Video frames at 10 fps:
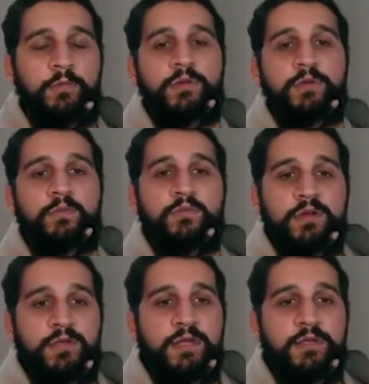When you
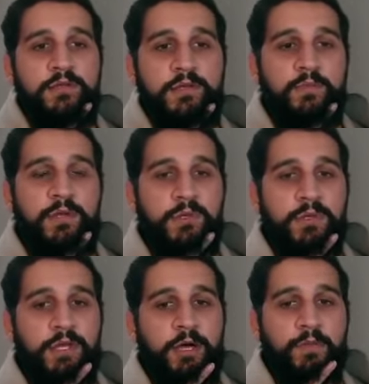breathe in, these
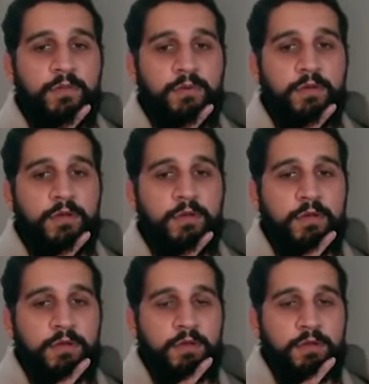muscles help
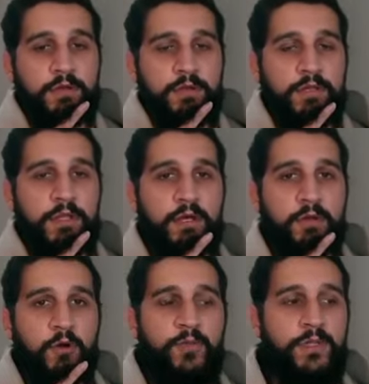
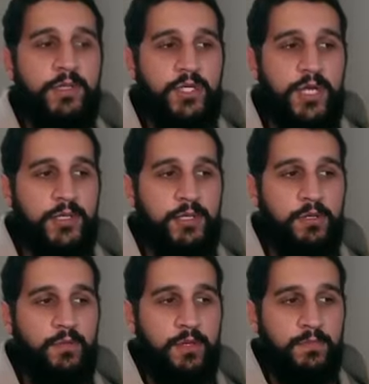tug open the chest a
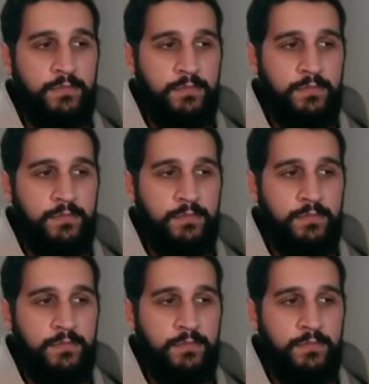little bit.